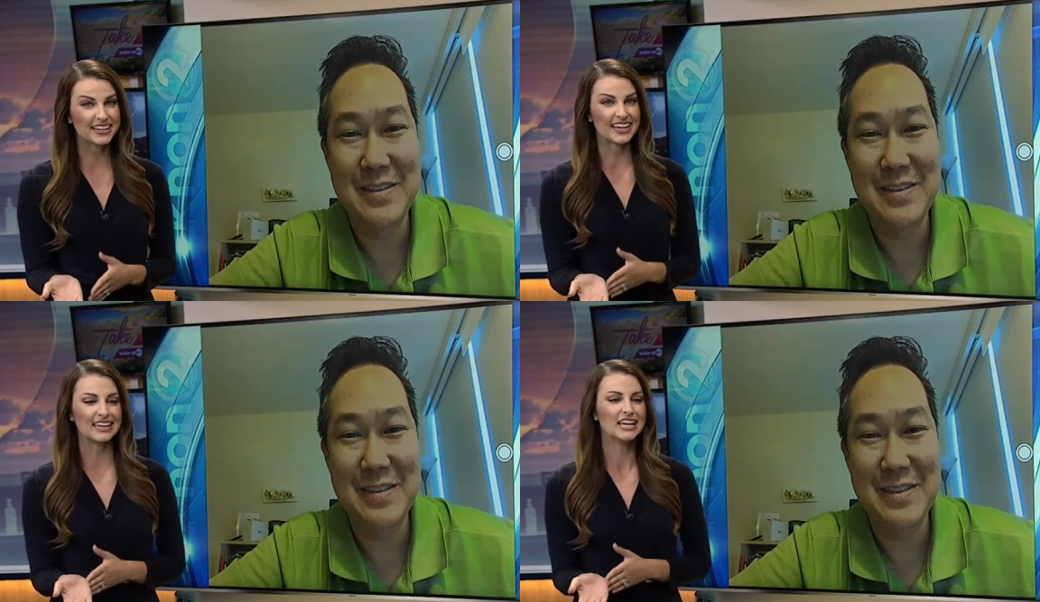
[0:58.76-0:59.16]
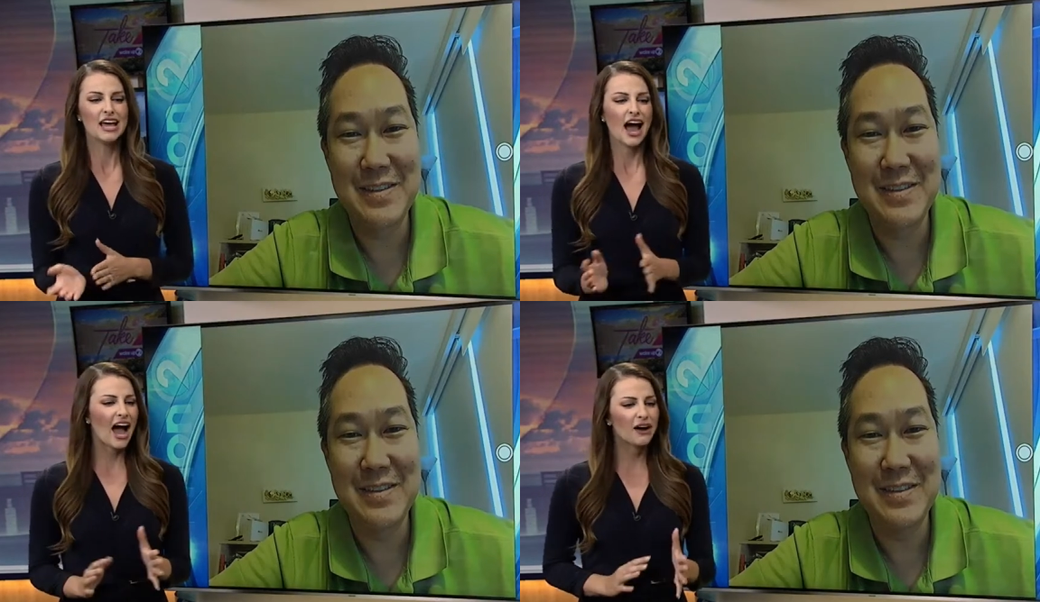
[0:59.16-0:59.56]
Speaker 1: in,
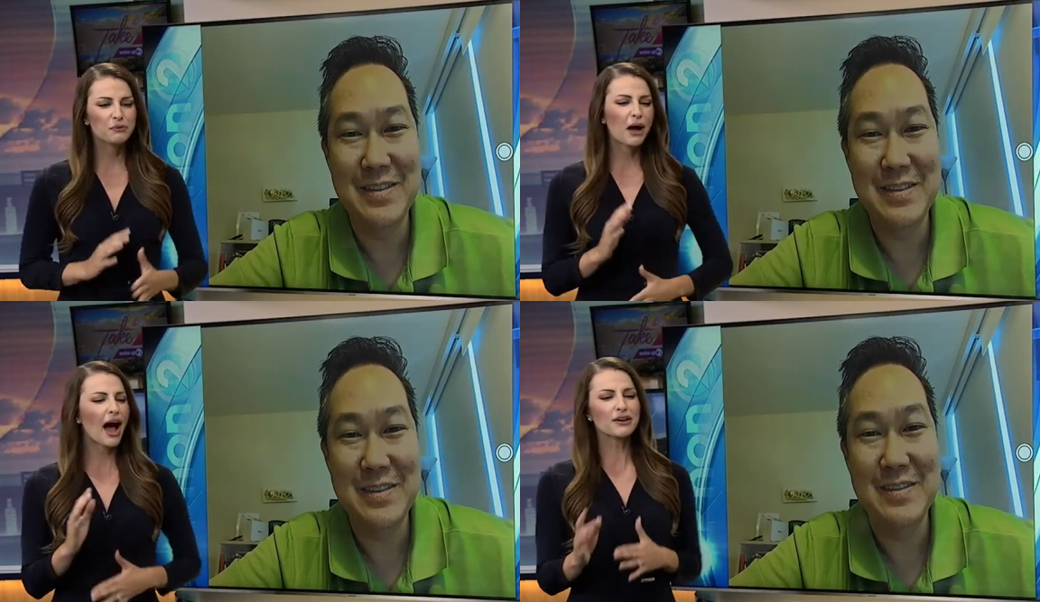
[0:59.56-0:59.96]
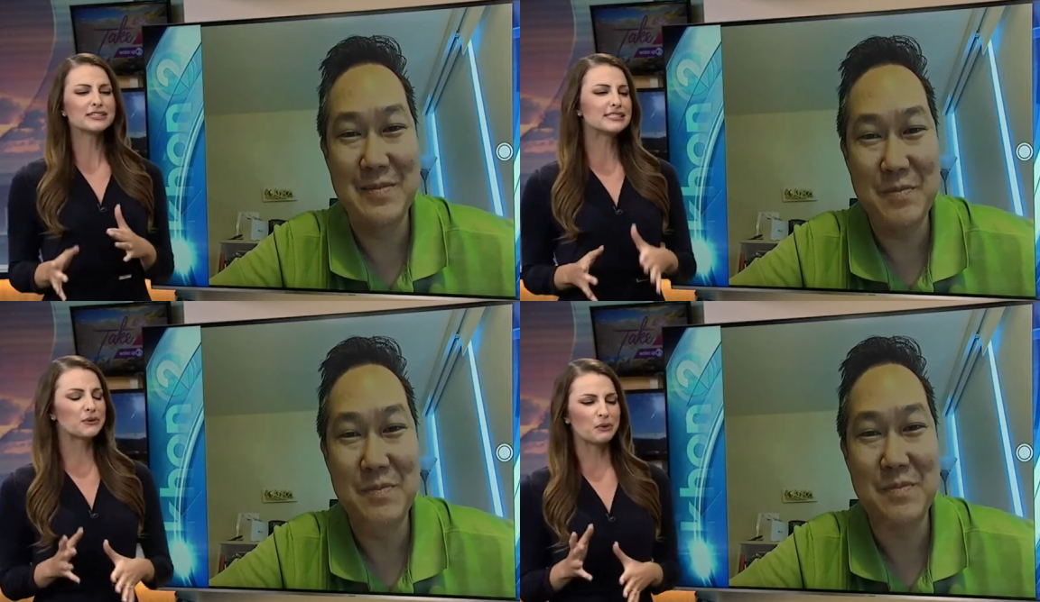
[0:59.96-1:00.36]
uh, how
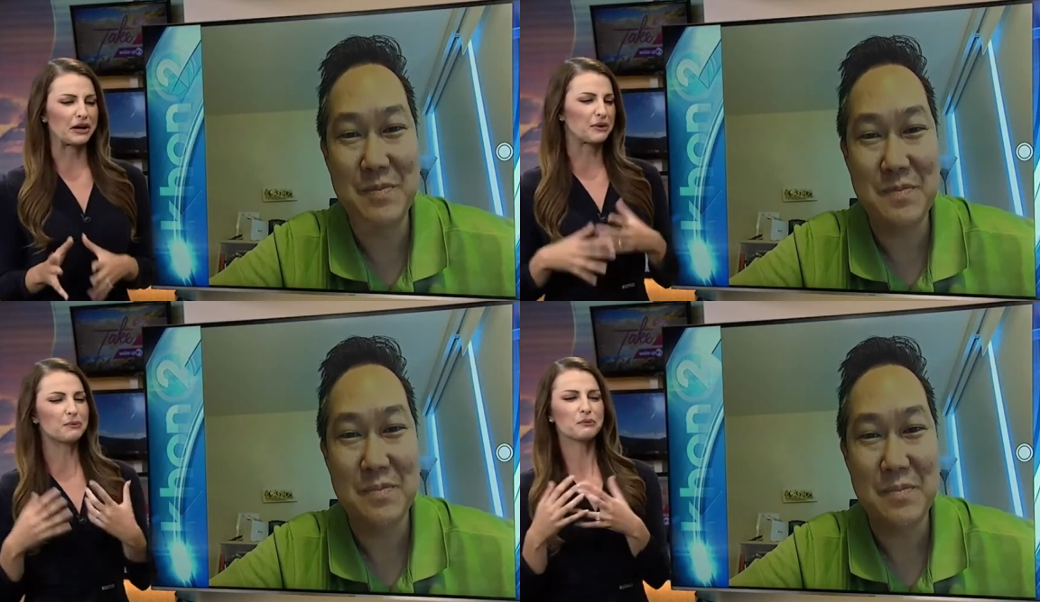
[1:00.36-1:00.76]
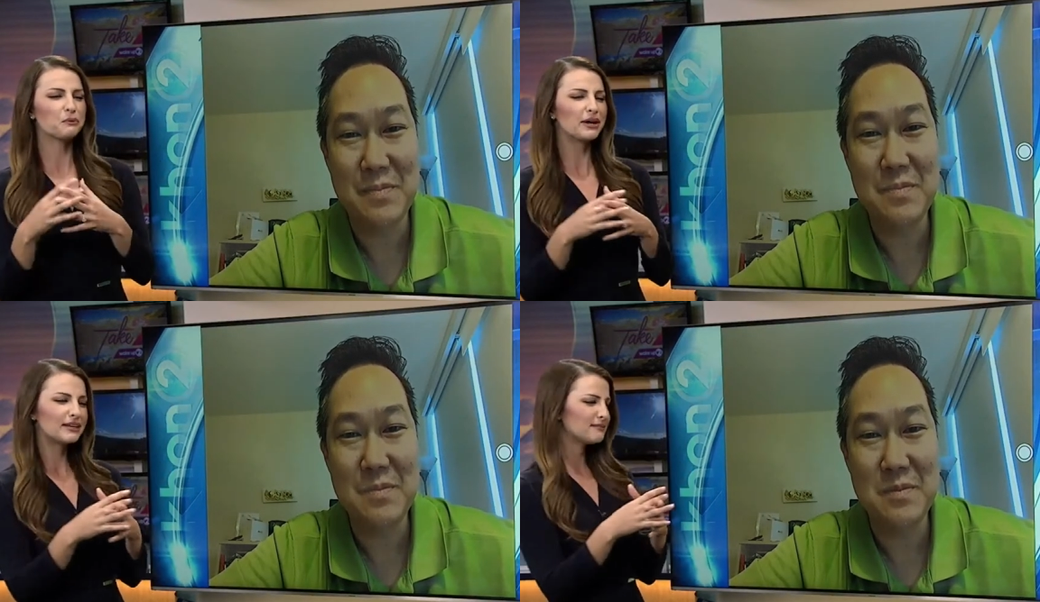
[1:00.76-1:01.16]
does it work?
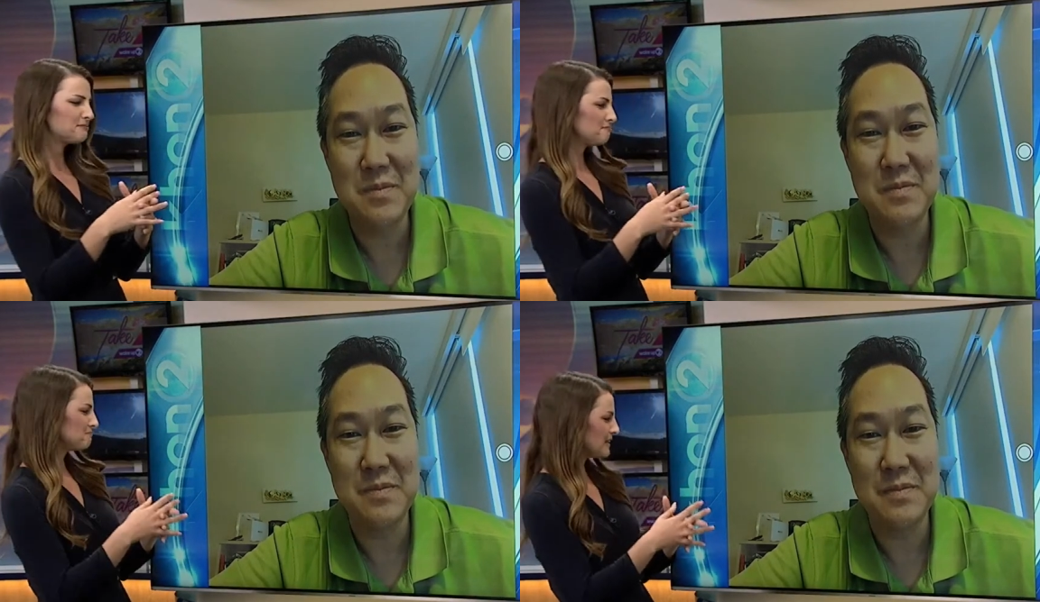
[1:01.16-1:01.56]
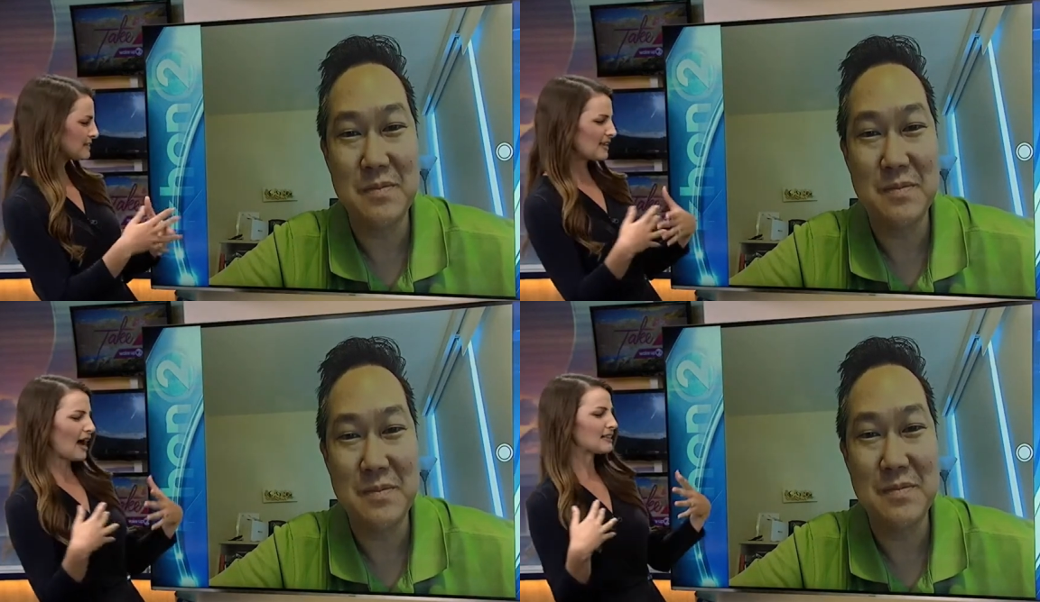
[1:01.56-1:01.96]
What
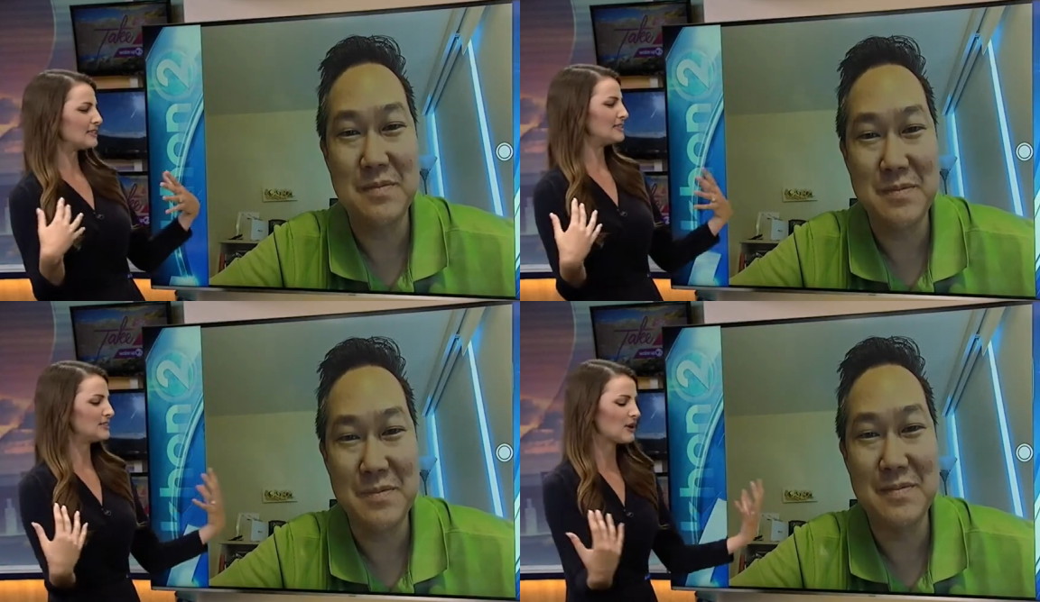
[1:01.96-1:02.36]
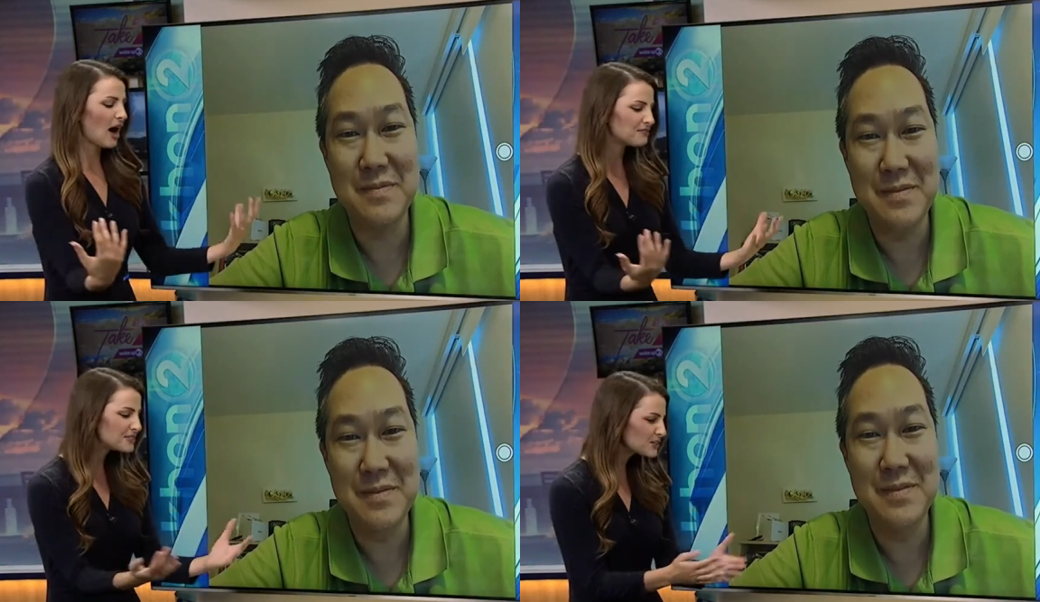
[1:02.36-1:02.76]
exactly do you
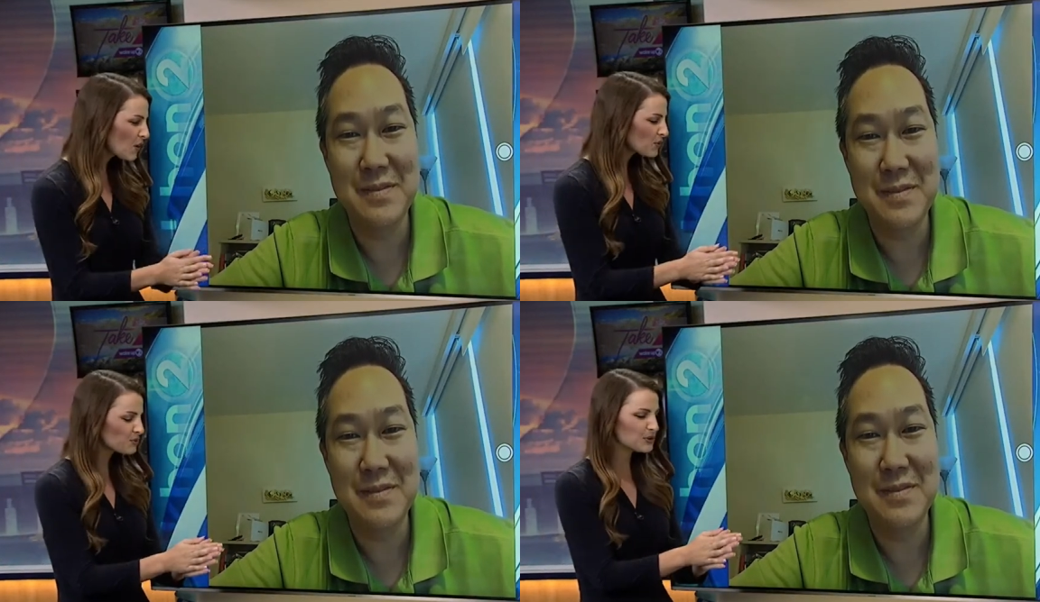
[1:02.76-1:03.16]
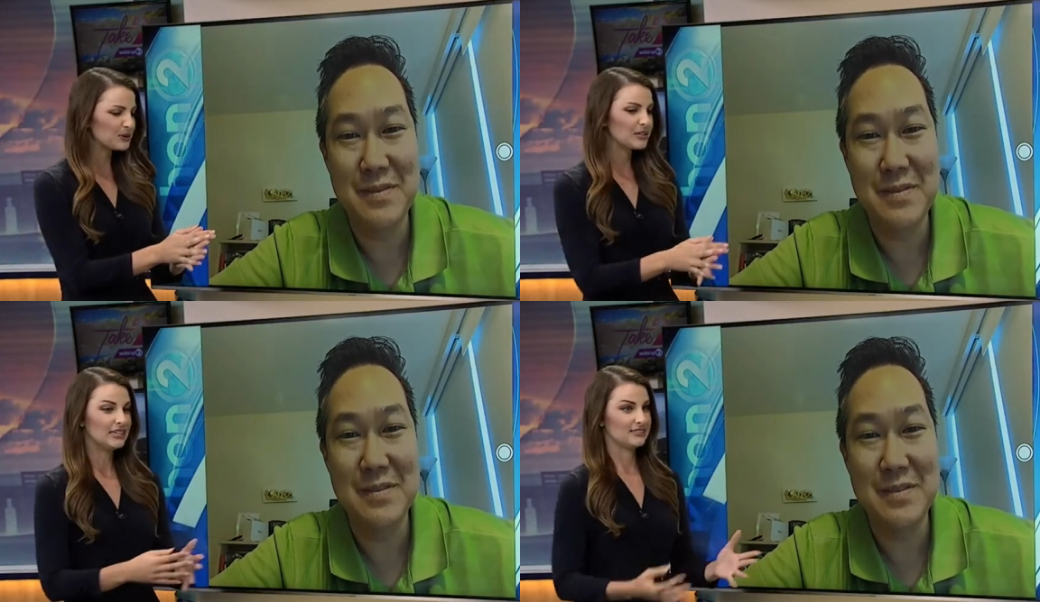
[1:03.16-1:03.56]
have to go through
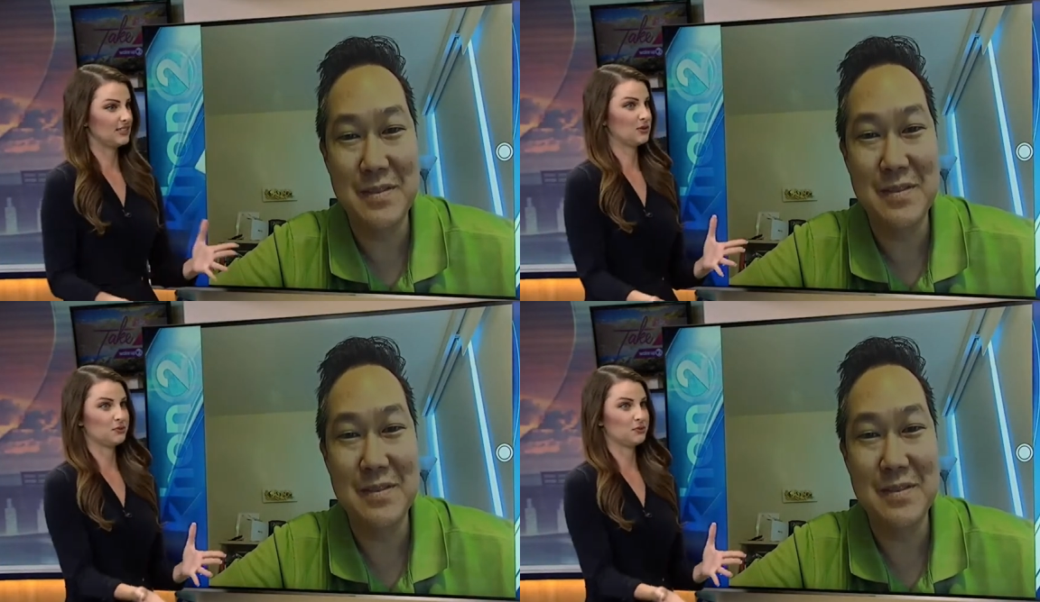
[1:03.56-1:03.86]
to,